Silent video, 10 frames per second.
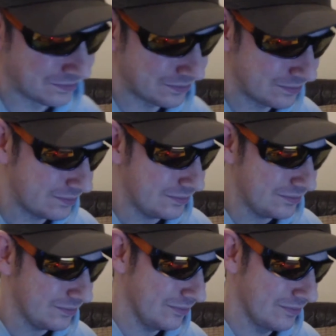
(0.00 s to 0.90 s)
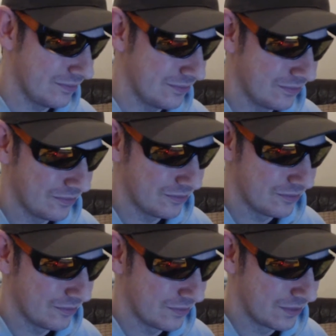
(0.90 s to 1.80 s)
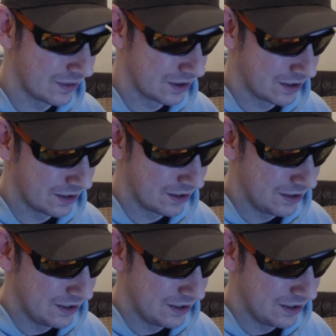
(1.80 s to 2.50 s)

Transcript: No one is speaking in this clip.